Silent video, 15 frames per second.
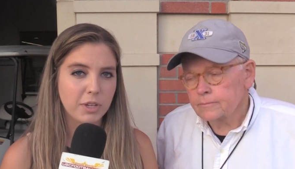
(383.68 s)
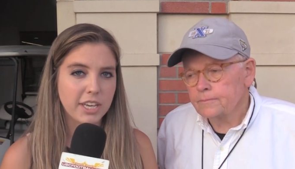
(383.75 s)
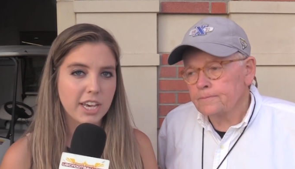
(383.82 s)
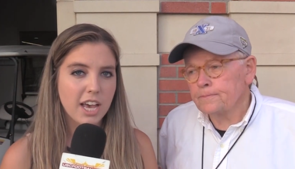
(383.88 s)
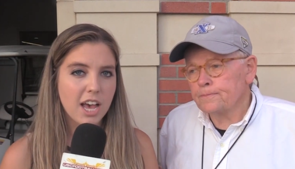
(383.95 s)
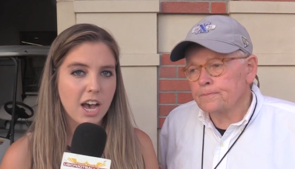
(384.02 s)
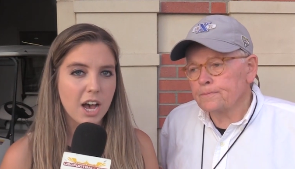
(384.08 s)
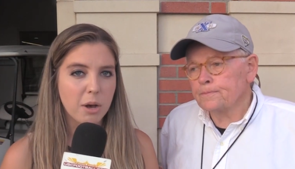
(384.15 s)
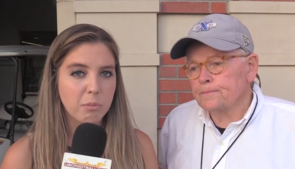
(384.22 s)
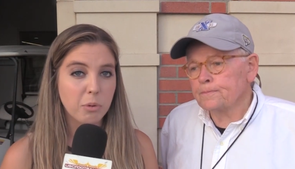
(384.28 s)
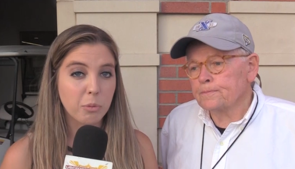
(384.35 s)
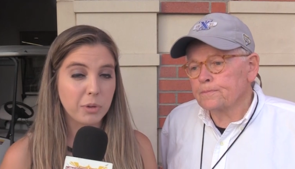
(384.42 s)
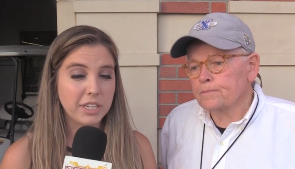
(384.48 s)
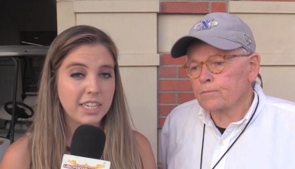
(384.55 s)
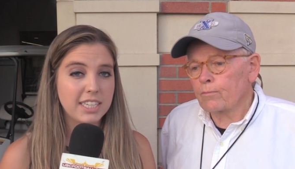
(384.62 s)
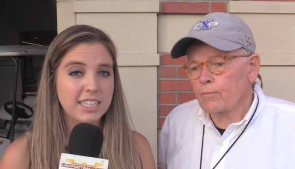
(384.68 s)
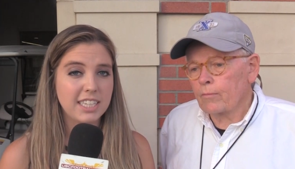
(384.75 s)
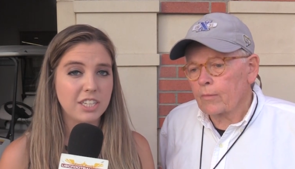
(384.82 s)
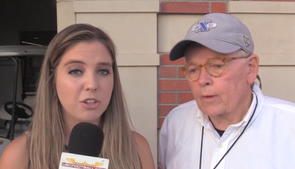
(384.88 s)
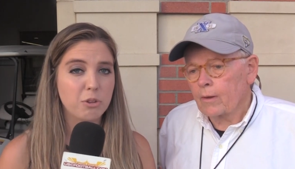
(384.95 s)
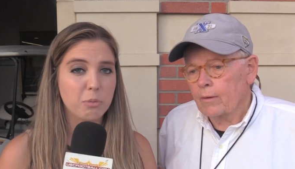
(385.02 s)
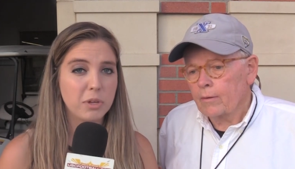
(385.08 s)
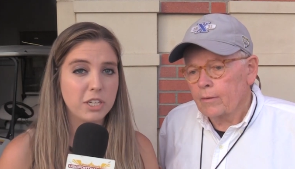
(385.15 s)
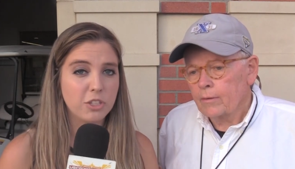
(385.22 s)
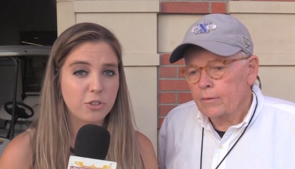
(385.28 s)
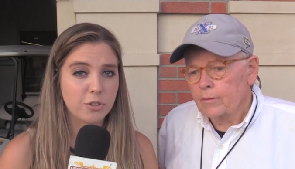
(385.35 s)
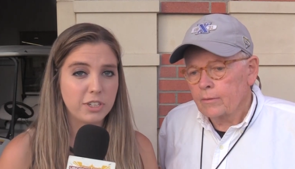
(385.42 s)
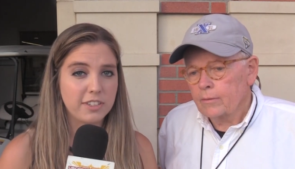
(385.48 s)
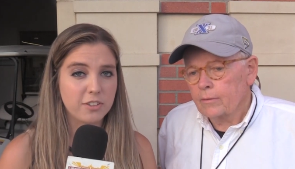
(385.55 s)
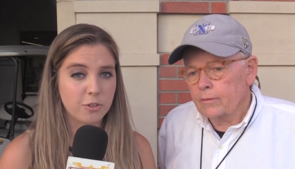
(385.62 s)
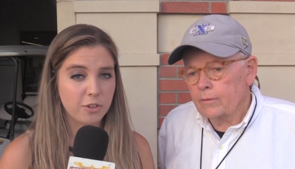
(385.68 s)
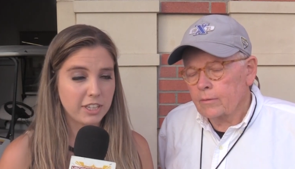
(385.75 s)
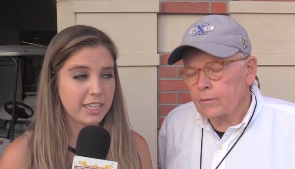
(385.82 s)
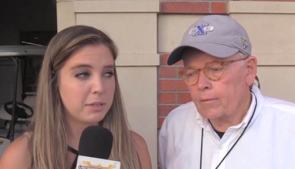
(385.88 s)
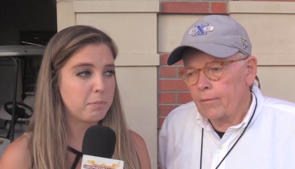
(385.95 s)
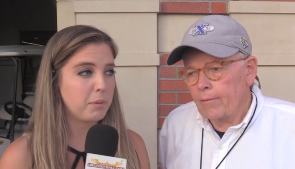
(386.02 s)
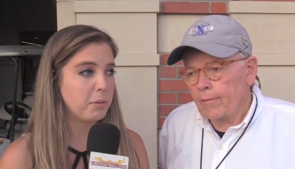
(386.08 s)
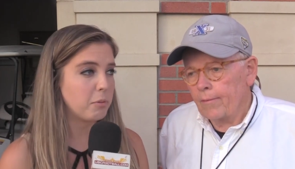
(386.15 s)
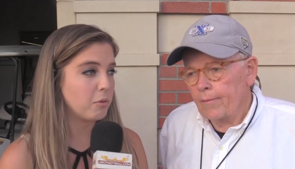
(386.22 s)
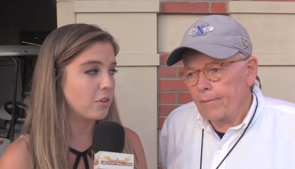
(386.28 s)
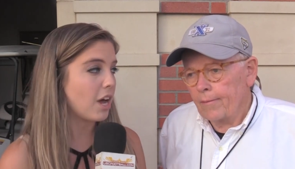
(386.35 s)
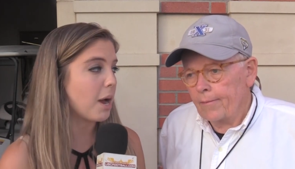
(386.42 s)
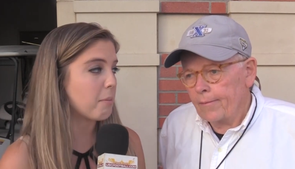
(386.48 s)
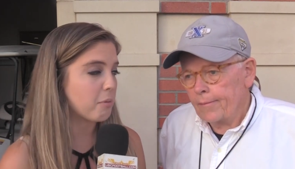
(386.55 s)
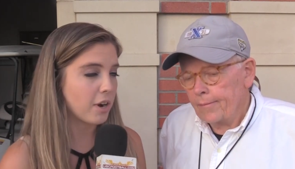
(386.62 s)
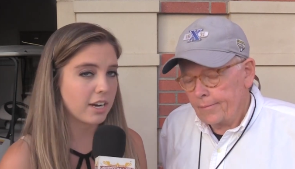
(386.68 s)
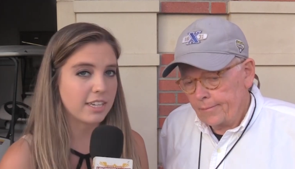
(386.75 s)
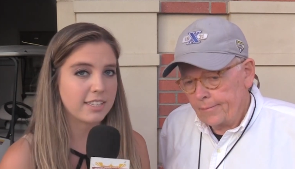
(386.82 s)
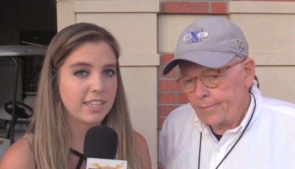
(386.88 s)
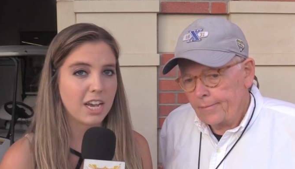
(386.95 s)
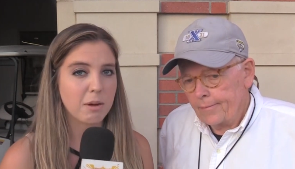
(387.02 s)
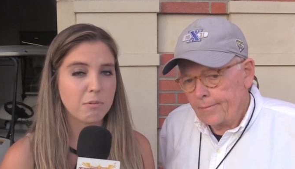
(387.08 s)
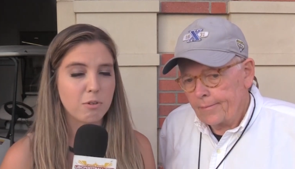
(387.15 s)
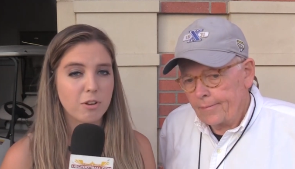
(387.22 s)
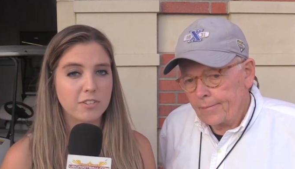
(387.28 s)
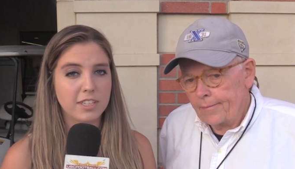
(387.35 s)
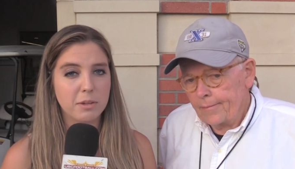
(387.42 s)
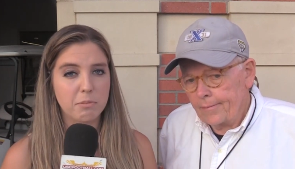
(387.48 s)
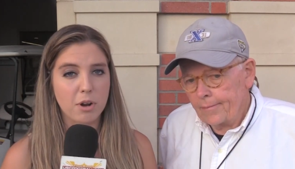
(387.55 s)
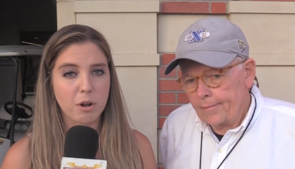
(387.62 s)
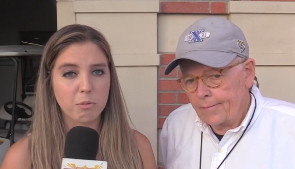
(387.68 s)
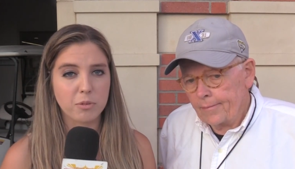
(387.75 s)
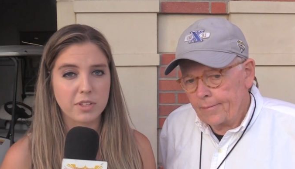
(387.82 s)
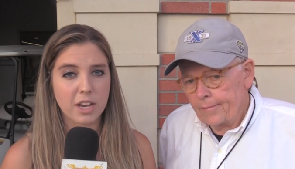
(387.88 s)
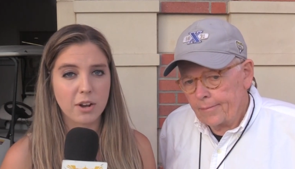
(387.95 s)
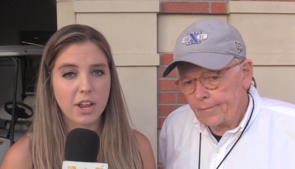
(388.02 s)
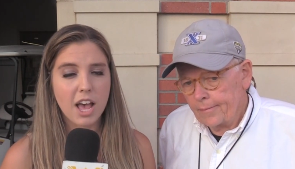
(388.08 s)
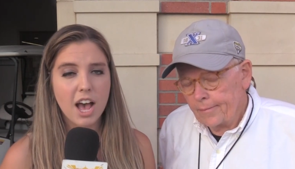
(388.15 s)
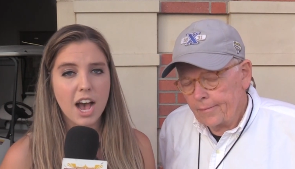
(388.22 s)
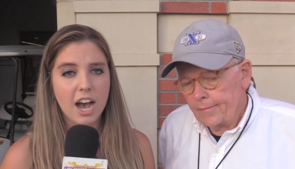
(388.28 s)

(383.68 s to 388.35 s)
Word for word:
Speaker 1: week. Uh, but we did see notable injuries, or at least people not practicing. Amon Ra St. Brown was out.